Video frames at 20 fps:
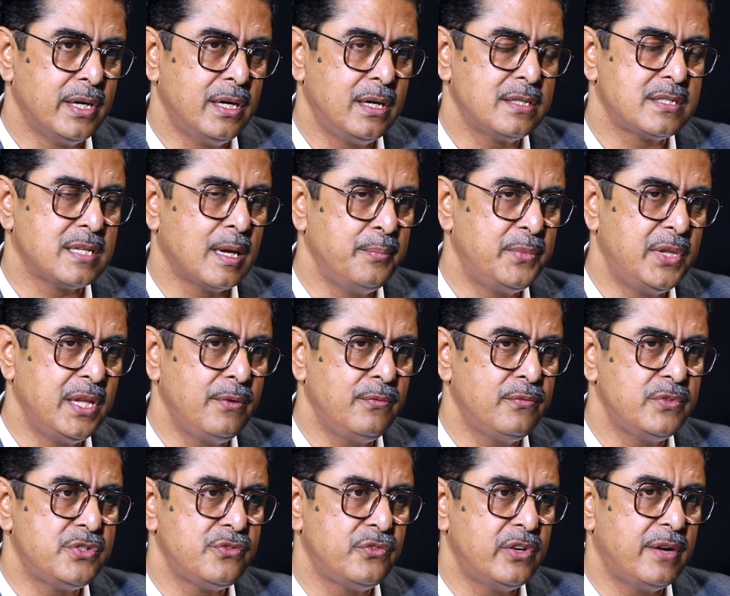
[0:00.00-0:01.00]
it, something
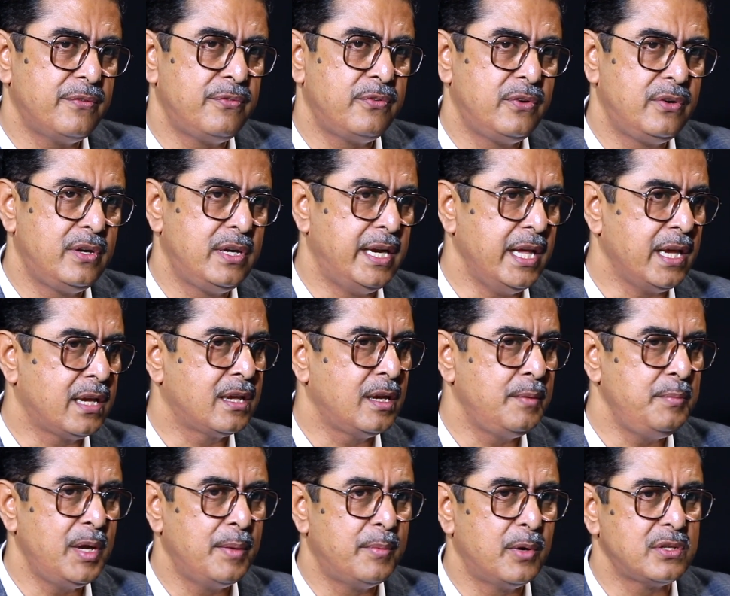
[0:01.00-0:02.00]
which would have
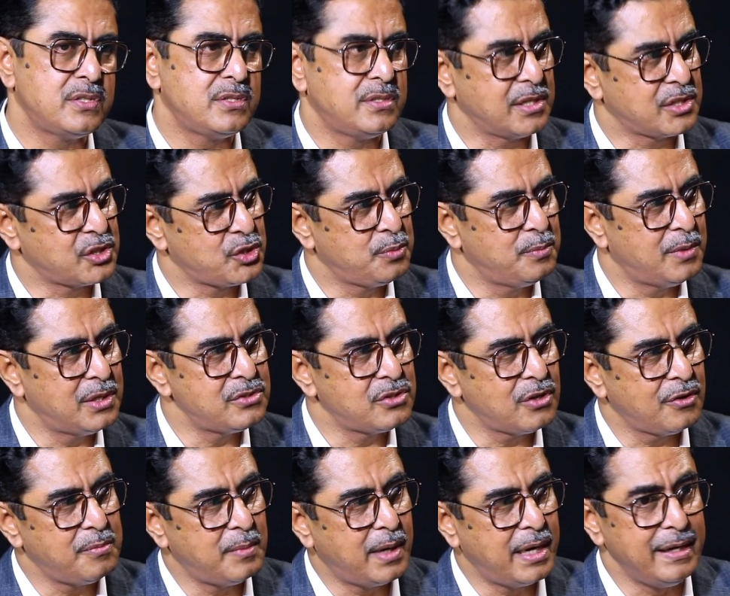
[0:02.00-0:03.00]
taken me about 6 months
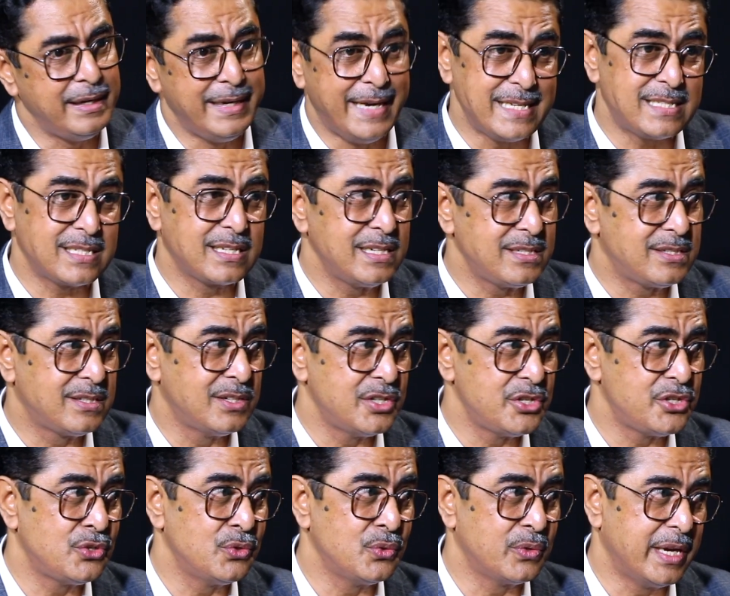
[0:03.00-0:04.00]
of my desk
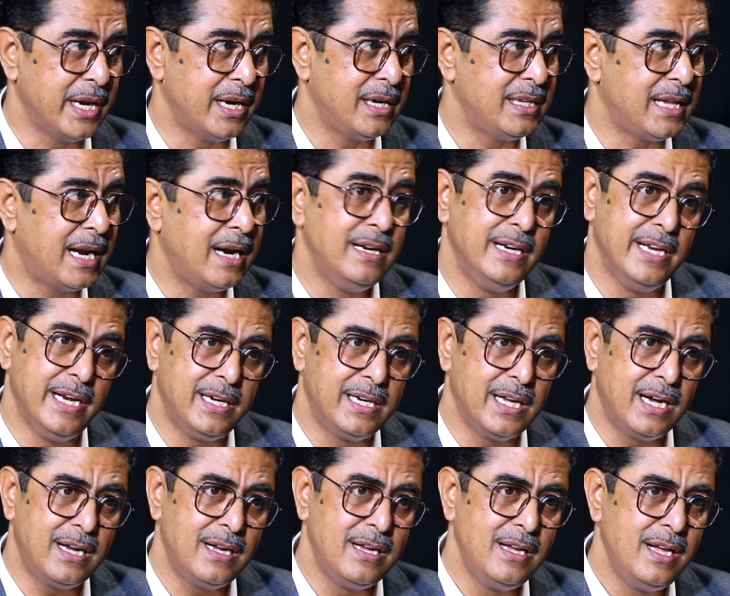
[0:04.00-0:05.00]
research to get that
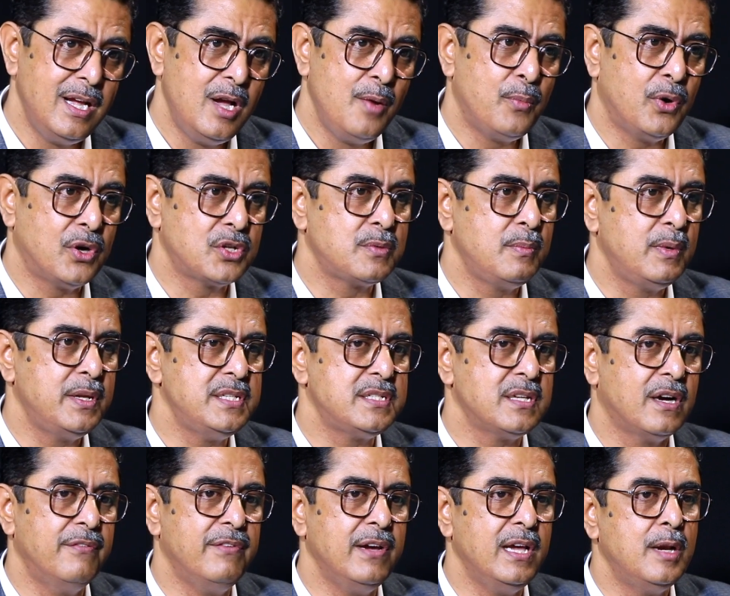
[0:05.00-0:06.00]
data possibly is
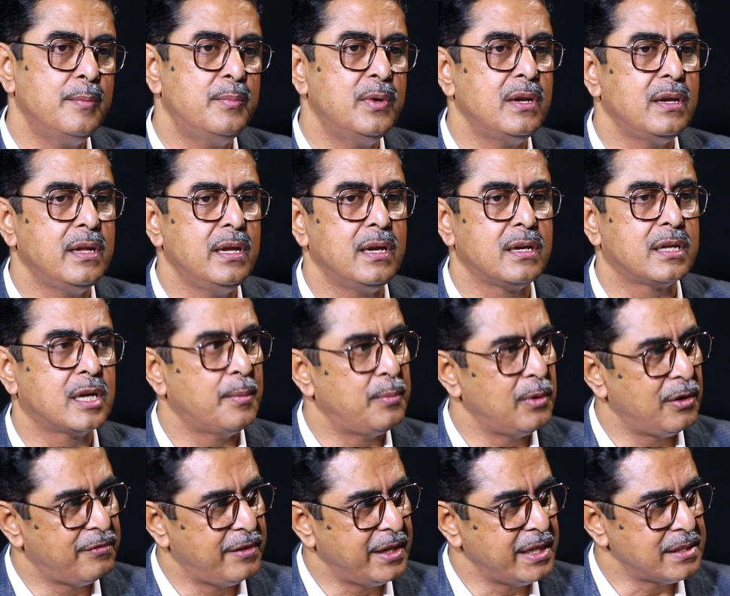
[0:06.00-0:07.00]
available in a
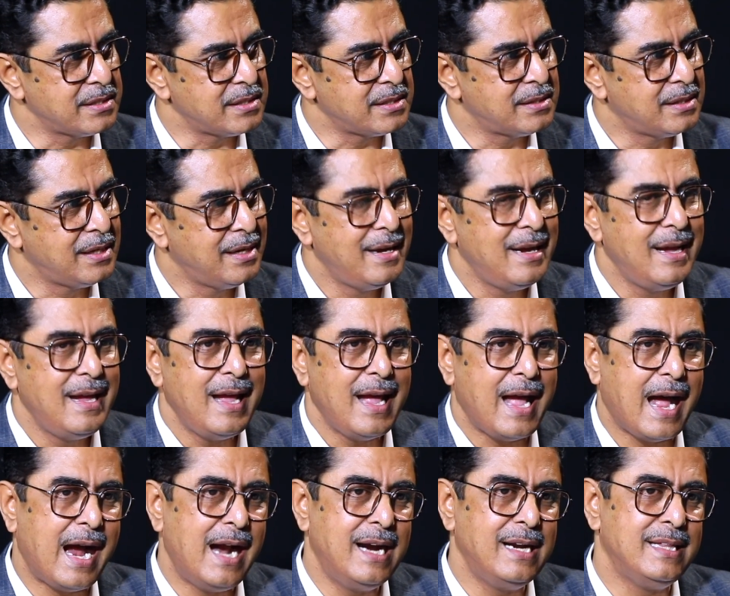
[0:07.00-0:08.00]
couple of days.
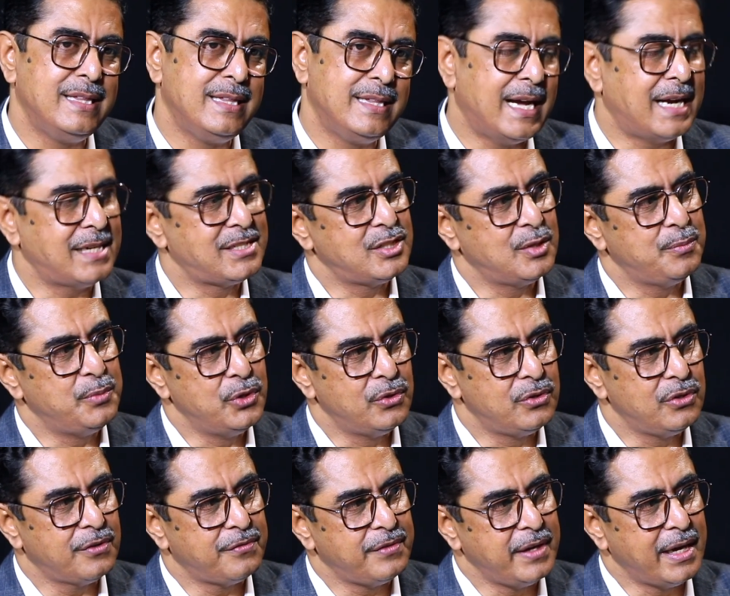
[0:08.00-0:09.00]
And that's the
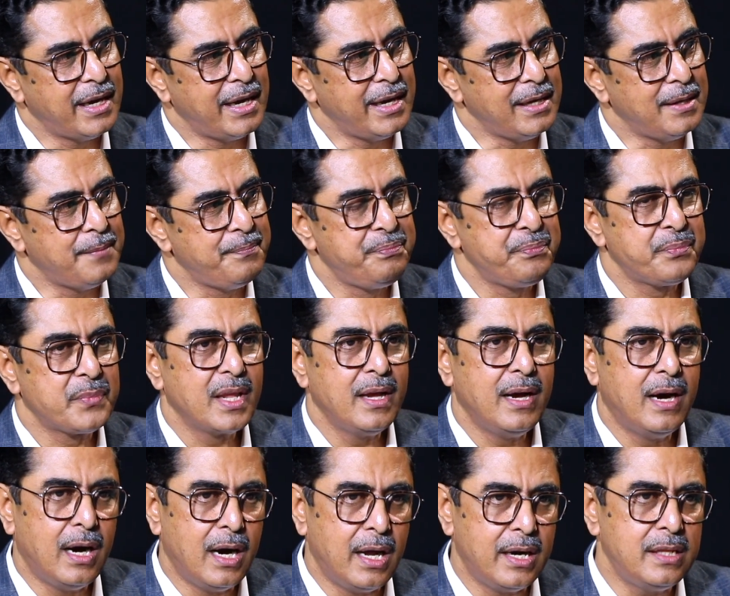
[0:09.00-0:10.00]
beauty of AI.
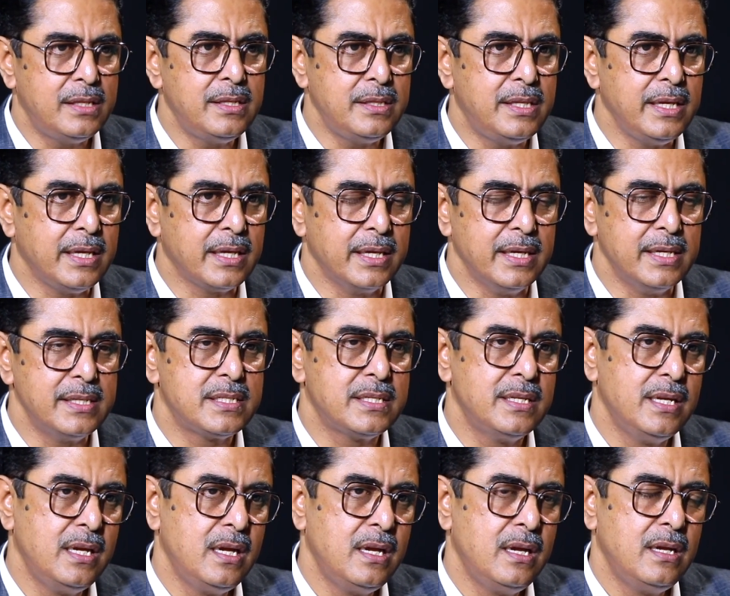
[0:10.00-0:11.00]
Another thing is,
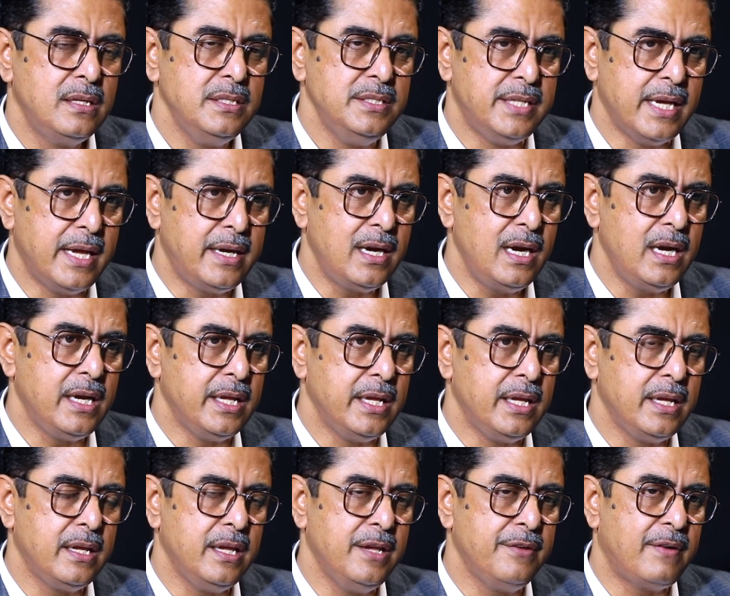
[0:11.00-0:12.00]

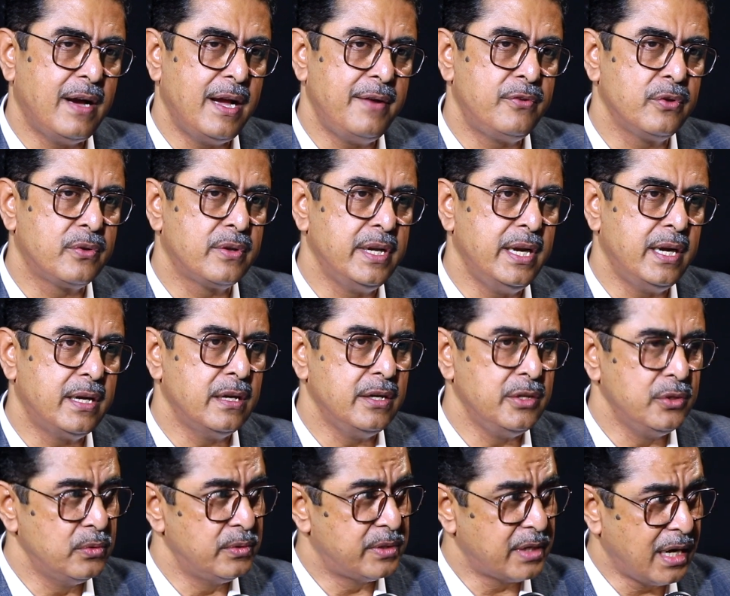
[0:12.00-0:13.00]
generally, if I have to create a
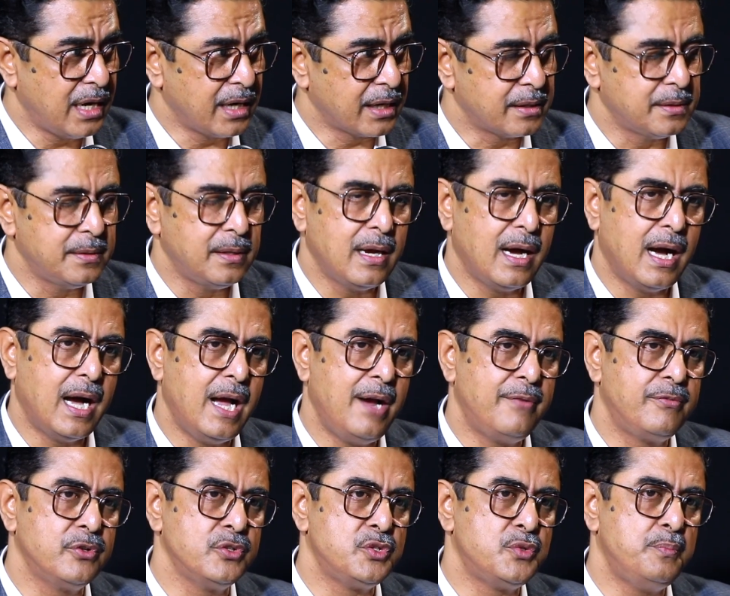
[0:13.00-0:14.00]
new drug, I
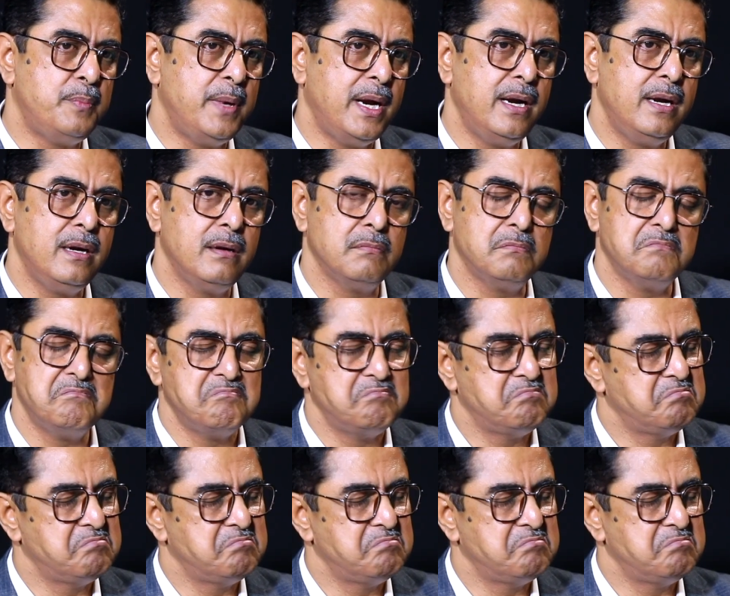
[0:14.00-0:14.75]
have to spend,